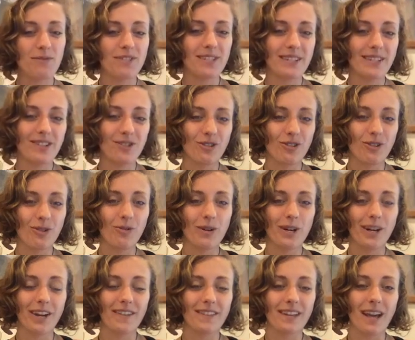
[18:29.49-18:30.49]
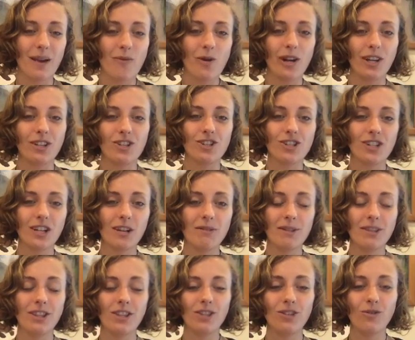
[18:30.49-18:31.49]
sea turtle work that I wanted to share
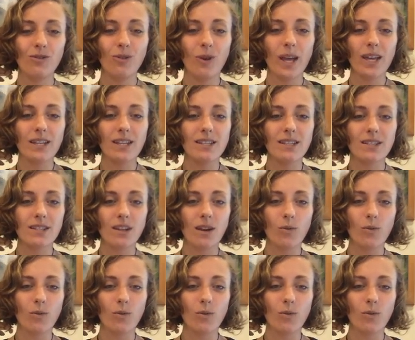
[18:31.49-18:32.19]
with you is